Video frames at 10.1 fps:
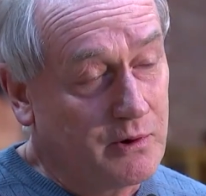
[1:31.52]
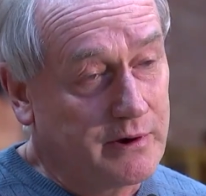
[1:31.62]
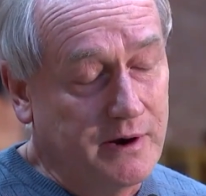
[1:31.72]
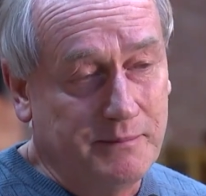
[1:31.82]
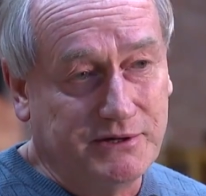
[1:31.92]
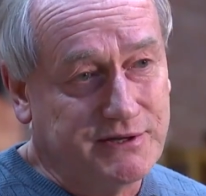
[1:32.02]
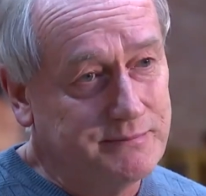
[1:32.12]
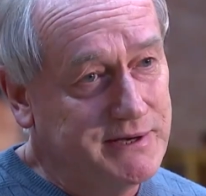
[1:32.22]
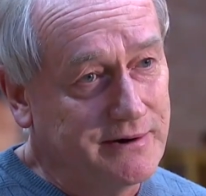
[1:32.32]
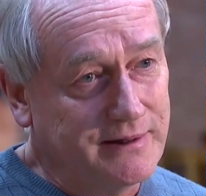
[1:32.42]
We're going to miss
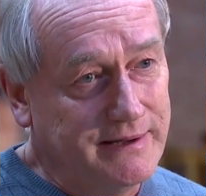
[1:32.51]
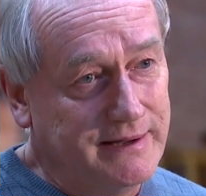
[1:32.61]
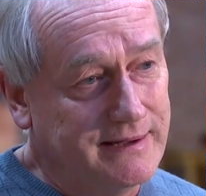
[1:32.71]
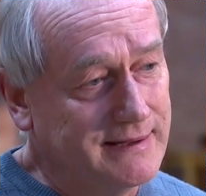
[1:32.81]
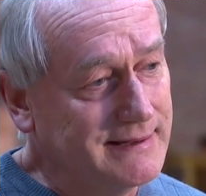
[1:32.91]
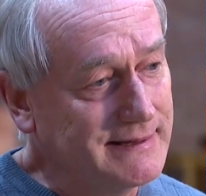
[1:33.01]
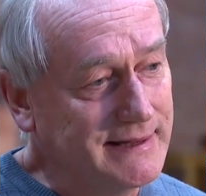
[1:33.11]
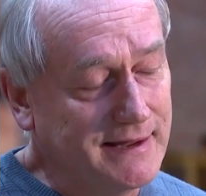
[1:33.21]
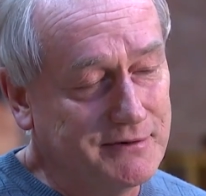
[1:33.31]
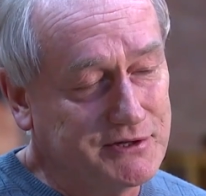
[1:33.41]
him dearly.
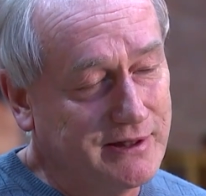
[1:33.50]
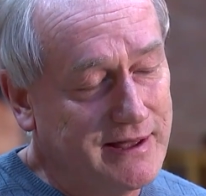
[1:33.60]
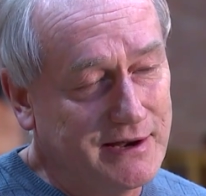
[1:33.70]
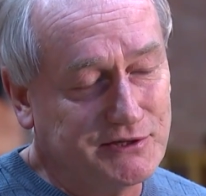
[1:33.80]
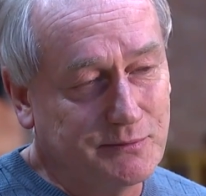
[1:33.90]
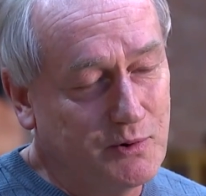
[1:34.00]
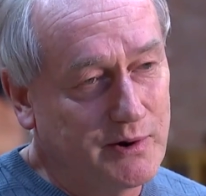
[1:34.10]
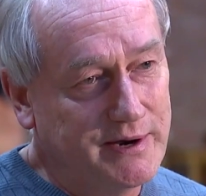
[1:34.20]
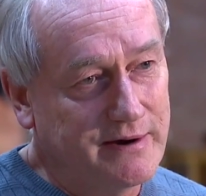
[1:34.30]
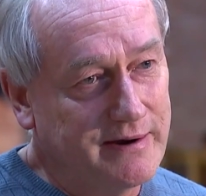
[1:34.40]
He gave us a lot of
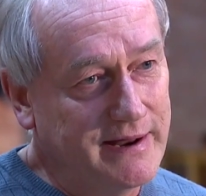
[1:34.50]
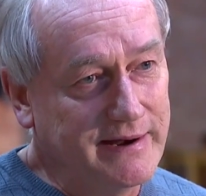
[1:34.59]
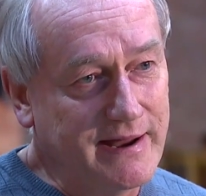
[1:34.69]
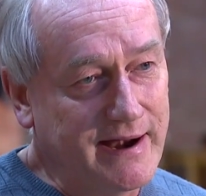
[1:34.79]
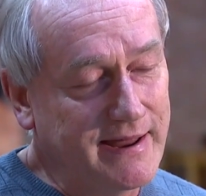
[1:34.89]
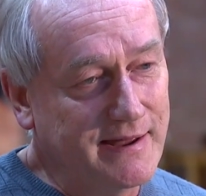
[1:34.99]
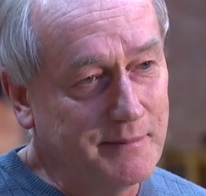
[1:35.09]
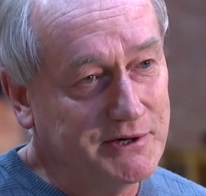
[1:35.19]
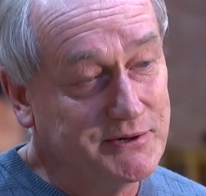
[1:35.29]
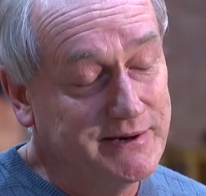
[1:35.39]
support here on that 9
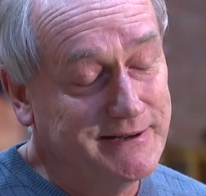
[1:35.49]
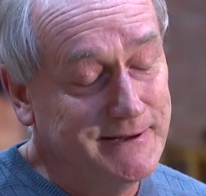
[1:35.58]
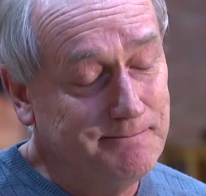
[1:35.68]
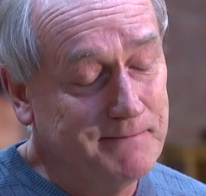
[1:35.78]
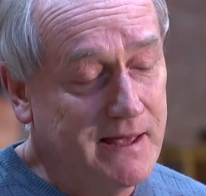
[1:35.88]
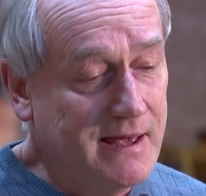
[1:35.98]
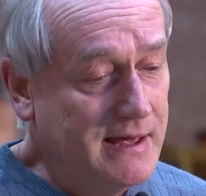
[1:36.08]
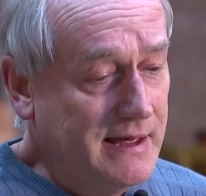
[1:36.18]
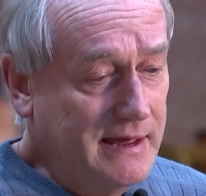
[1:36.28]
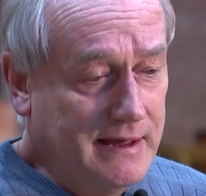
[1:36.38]
a.m. ushering team,
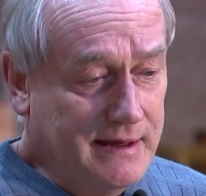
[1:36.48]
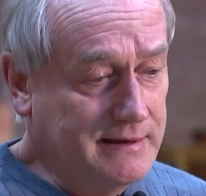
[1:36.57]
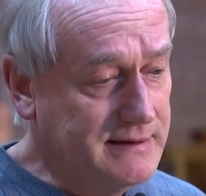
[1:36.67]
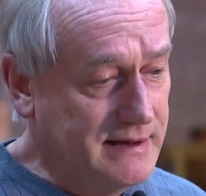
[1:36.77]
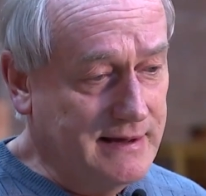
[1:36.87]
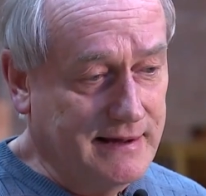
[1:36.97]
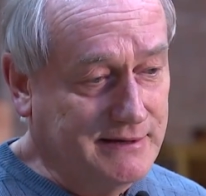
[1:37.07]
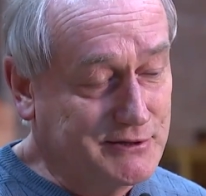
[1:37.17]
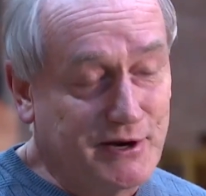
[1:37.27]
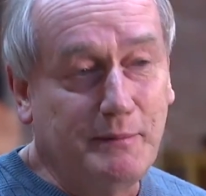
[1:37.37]
and
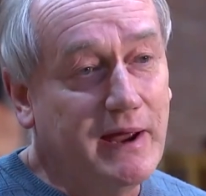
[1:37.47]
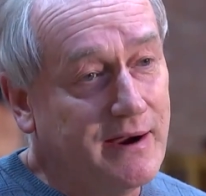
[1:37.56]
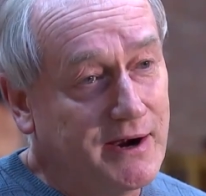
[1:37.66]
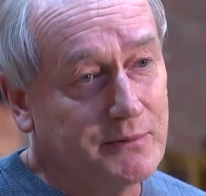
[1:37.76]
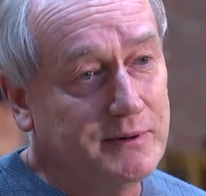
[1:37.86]
he's going to be hard to